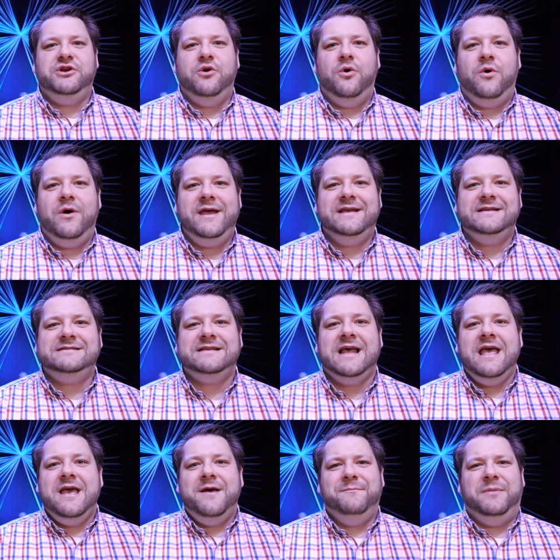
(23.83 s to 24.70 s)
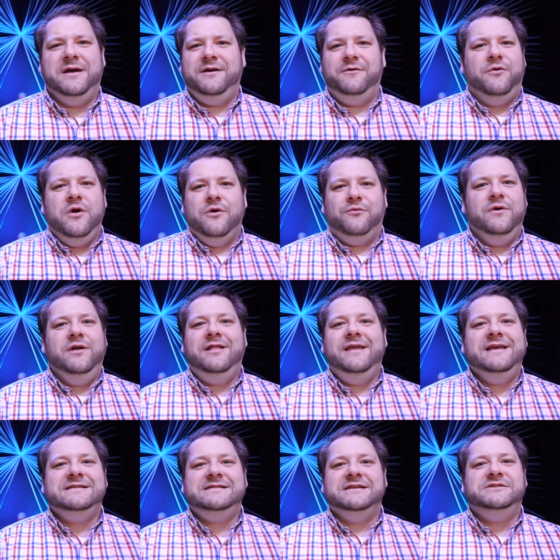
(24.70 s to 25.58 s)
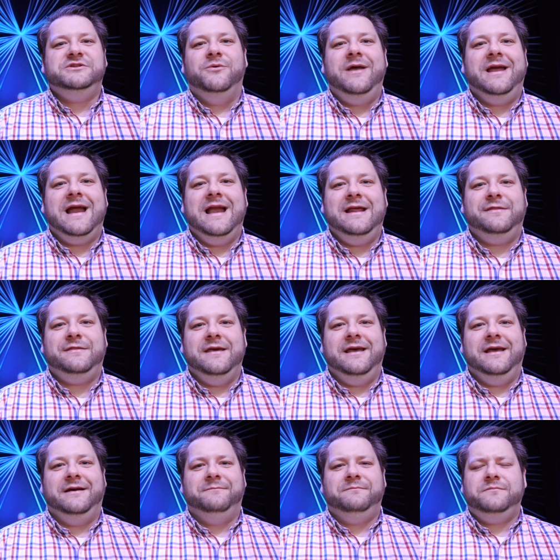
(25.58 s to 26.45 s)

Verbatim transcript: noise, but really isn't doing anything.